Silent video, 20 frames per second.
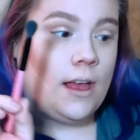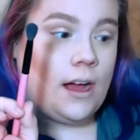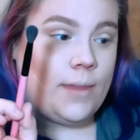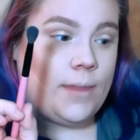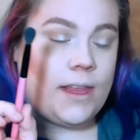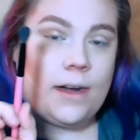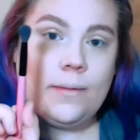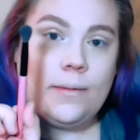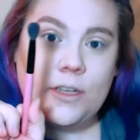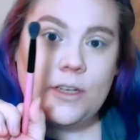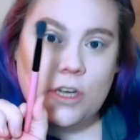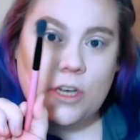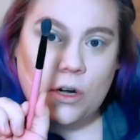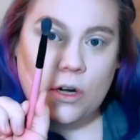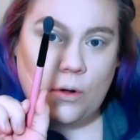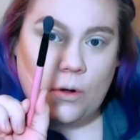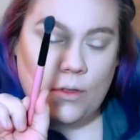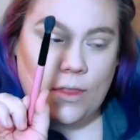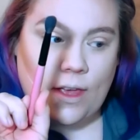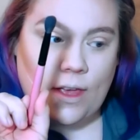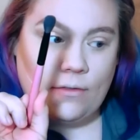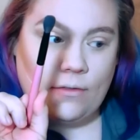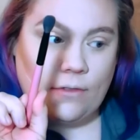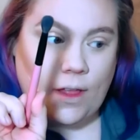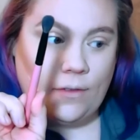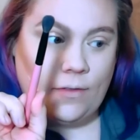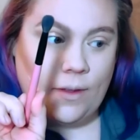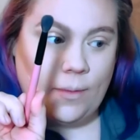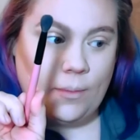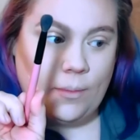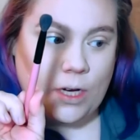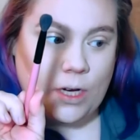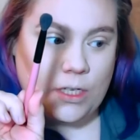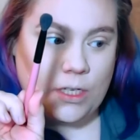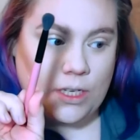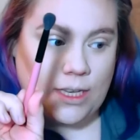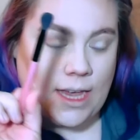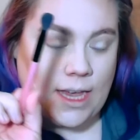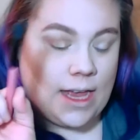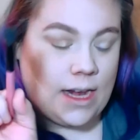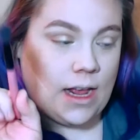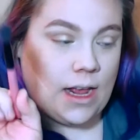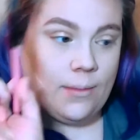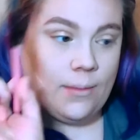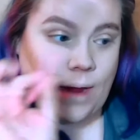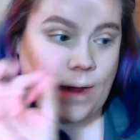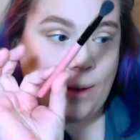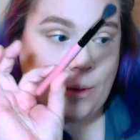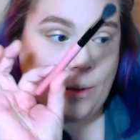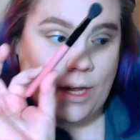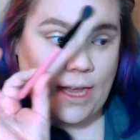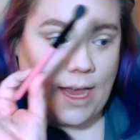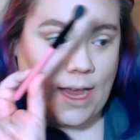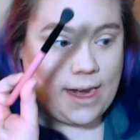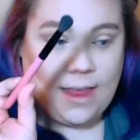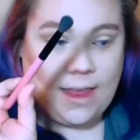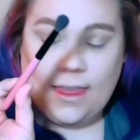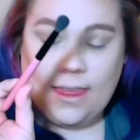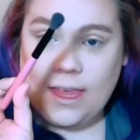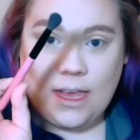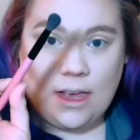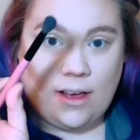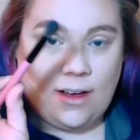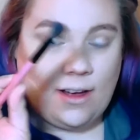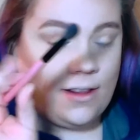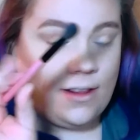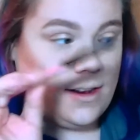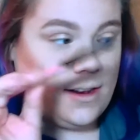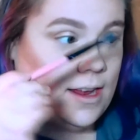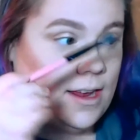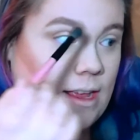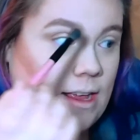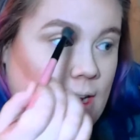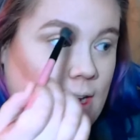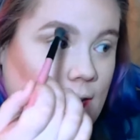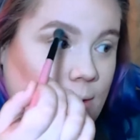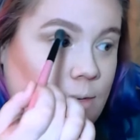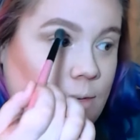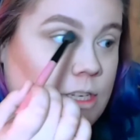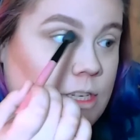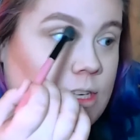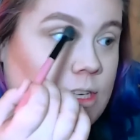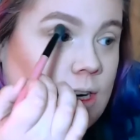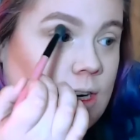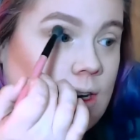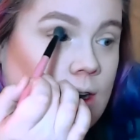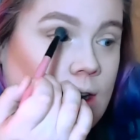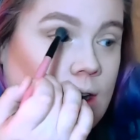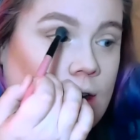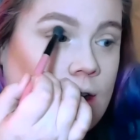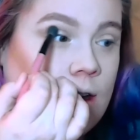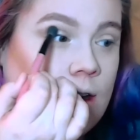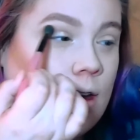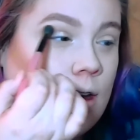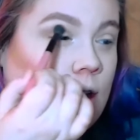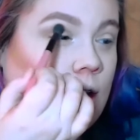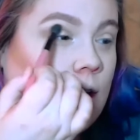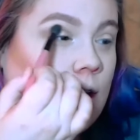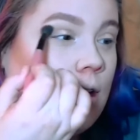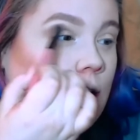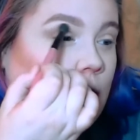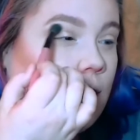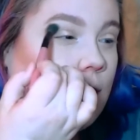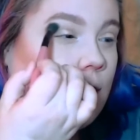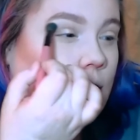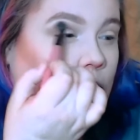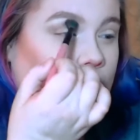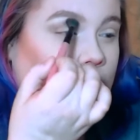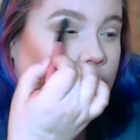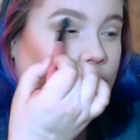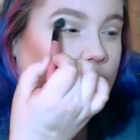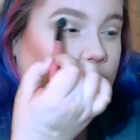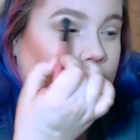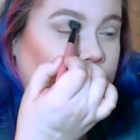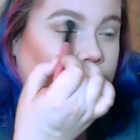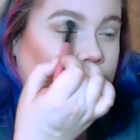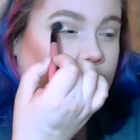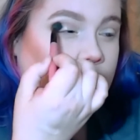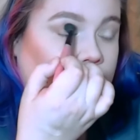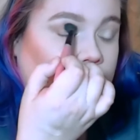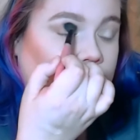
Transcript: Then I'm just going to go on that fluffy brush again. I'm not putting anything on it, and I'm just going to kind of